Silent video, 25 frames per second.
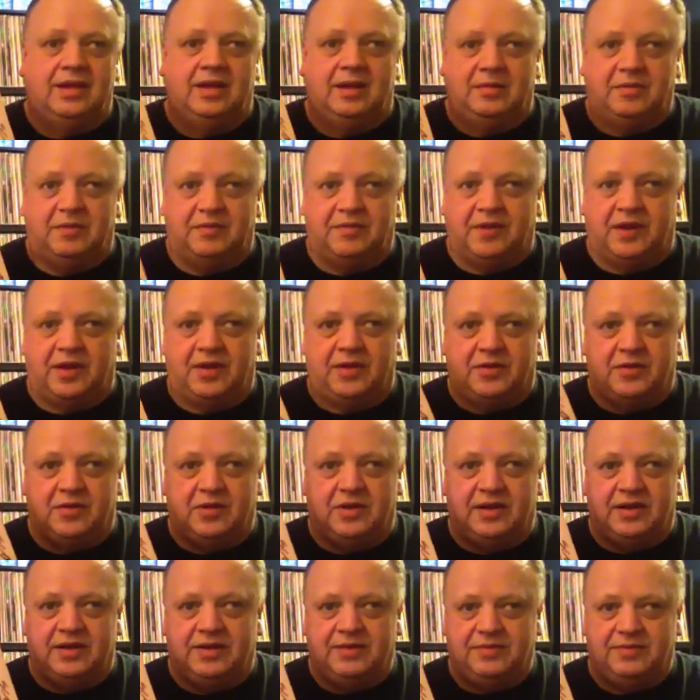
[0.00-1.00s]
And my father,
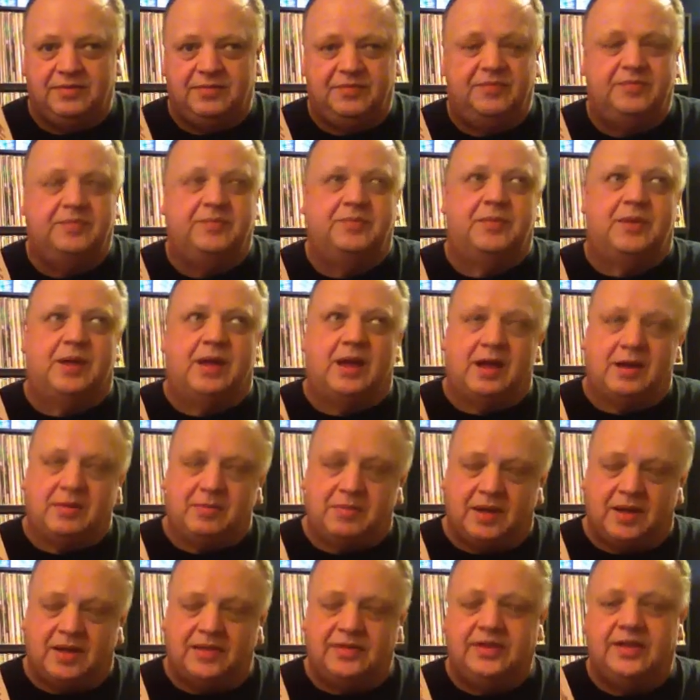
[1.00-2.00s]

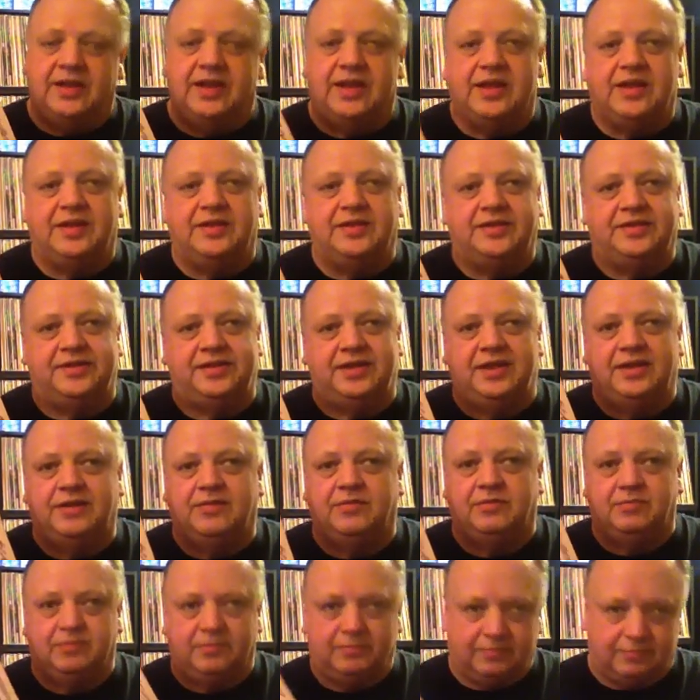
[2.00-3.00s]
kind man that he is, said,
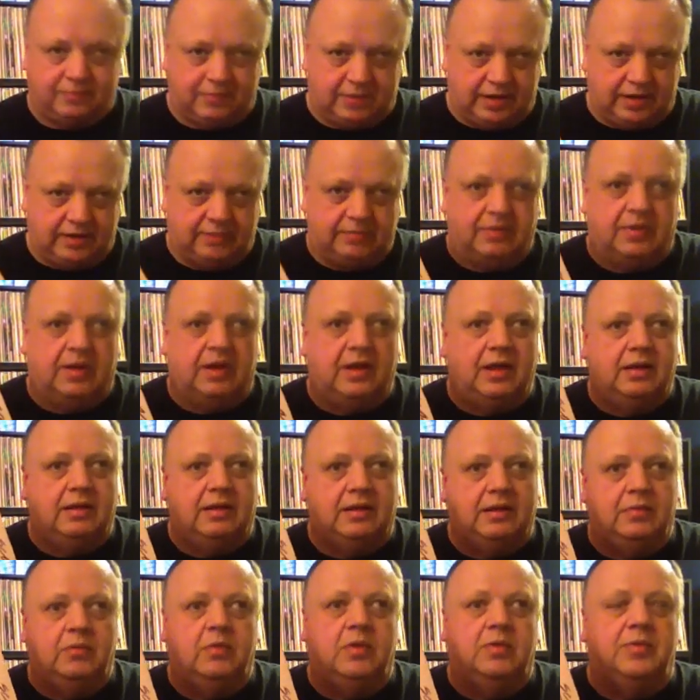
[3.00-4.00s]
well,
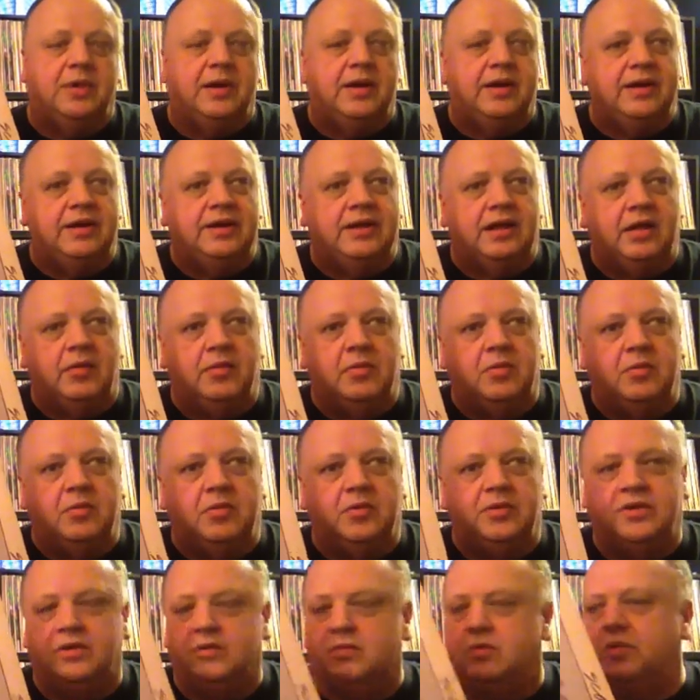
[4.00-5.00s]
we'll buy you an album,
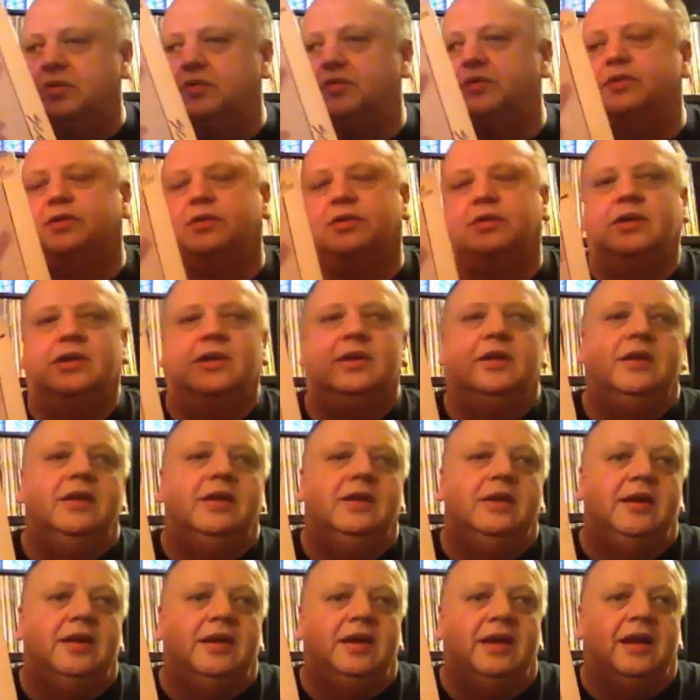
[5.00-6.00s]
what do you want?
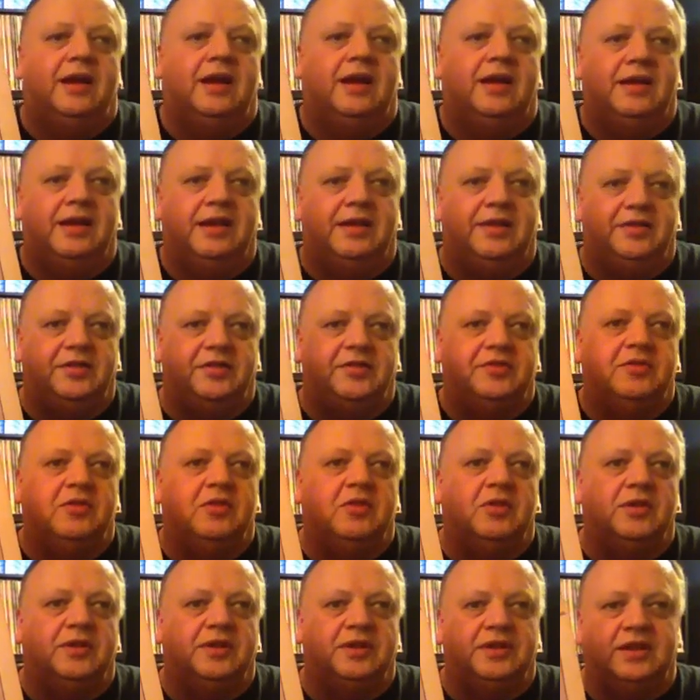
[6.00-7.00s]
And I had just
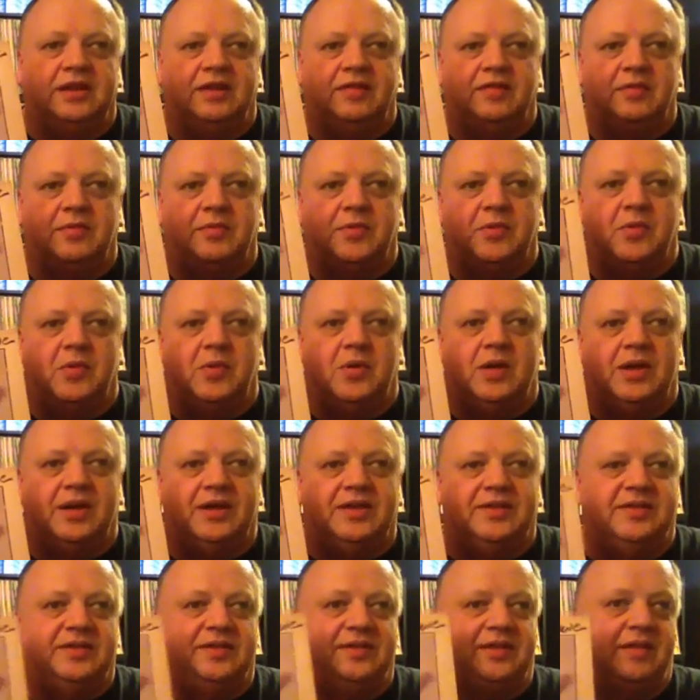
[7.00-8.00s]
got into David Bowie, and
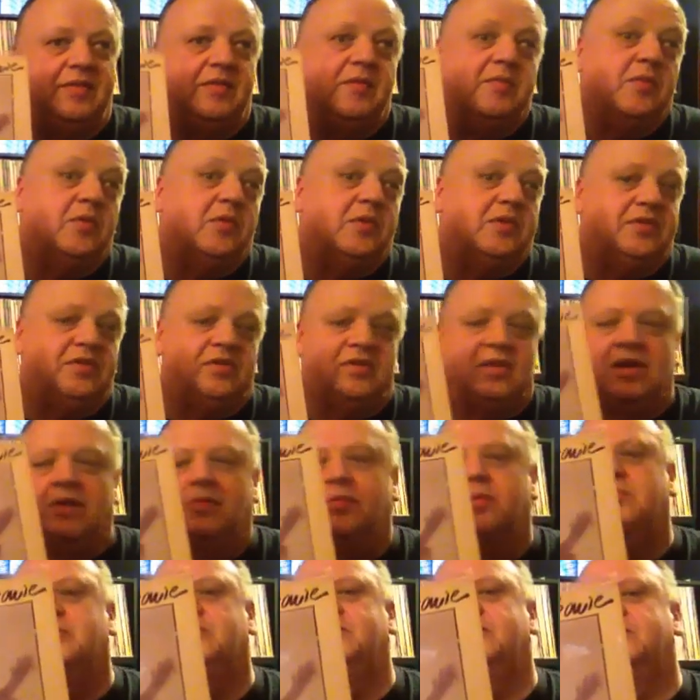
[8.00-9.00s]
I said, David Bowie's new
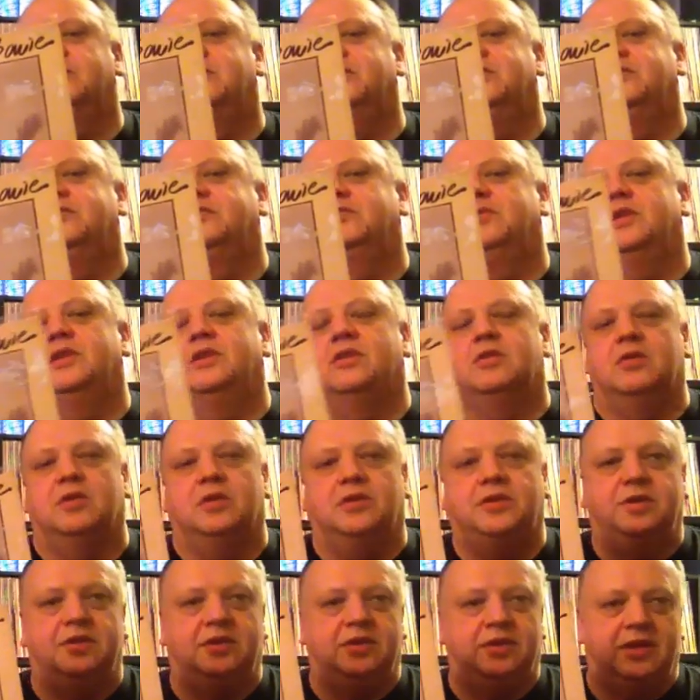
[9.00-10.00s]
album, so this is what I
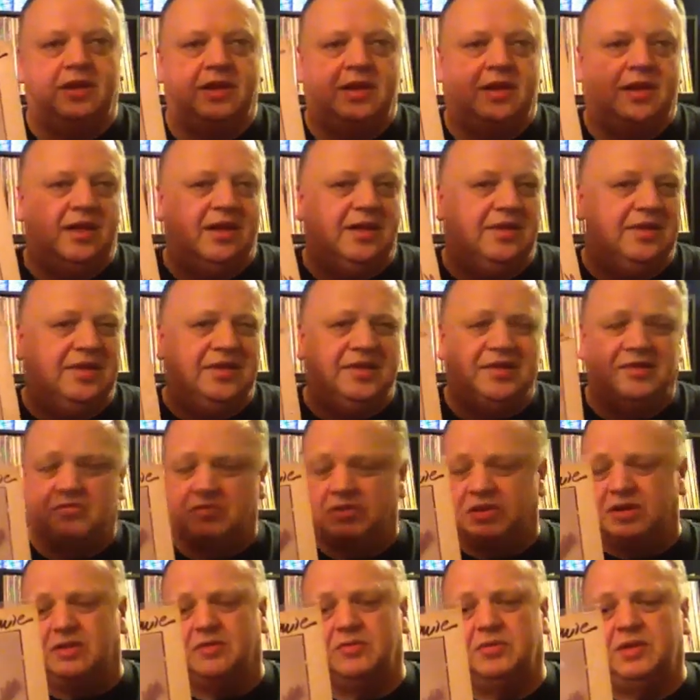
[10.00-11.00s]
got. This is
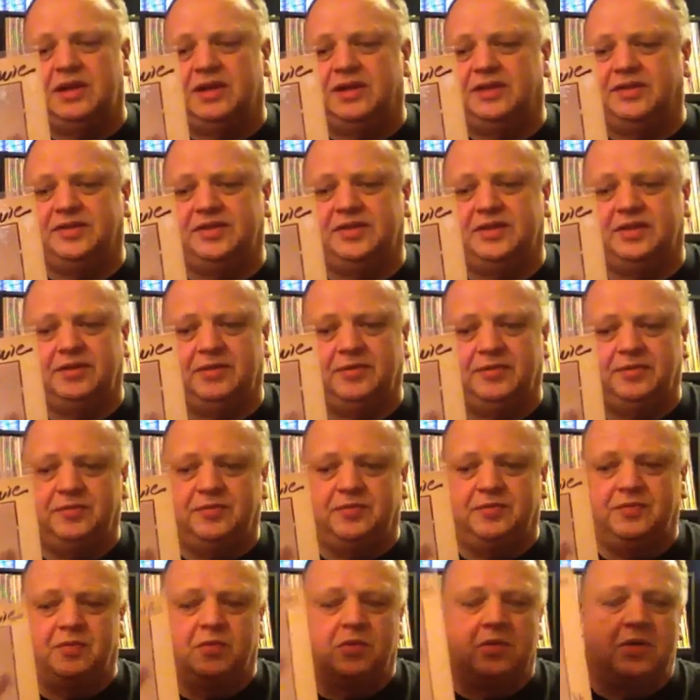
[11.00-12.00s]
riddled with hits.
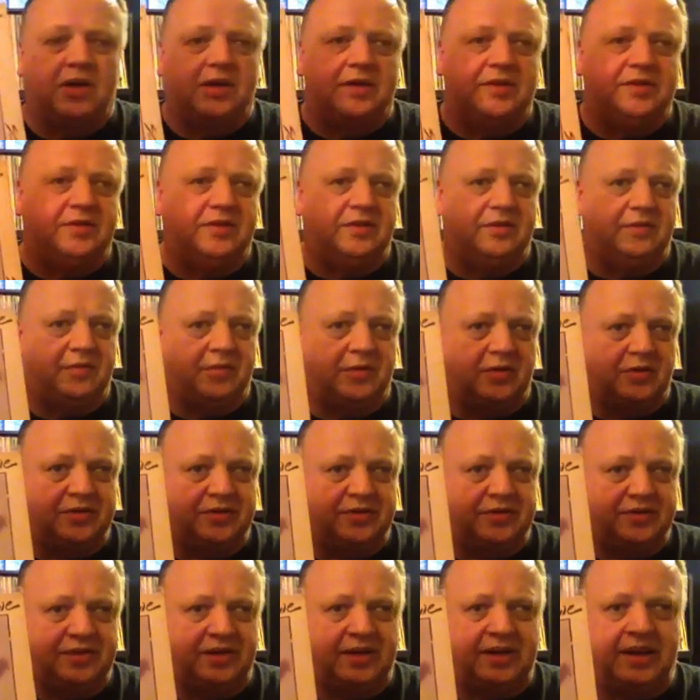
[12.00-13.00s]
Four hits in the
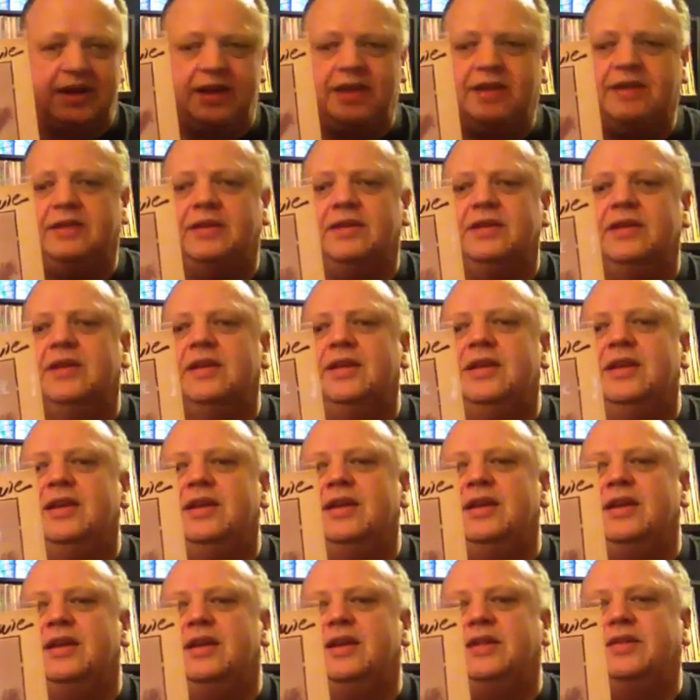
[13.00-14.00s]
first side.
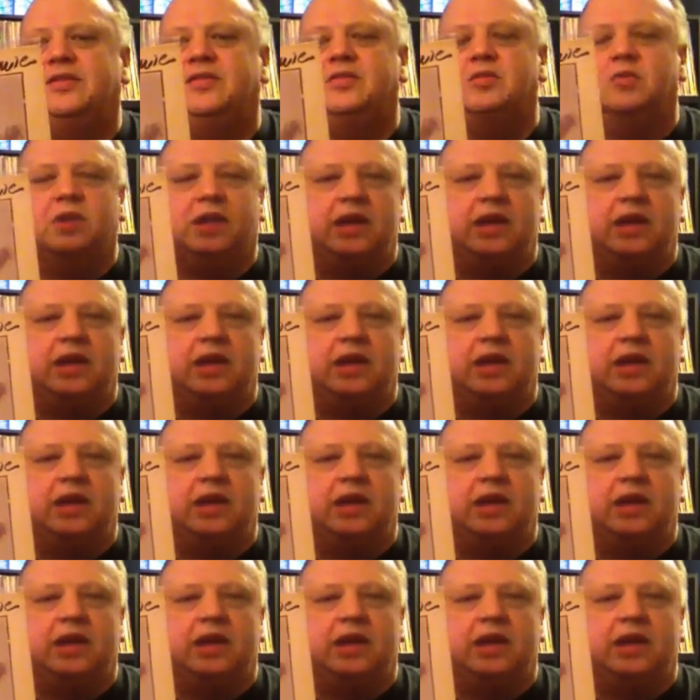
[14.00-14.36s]
It's No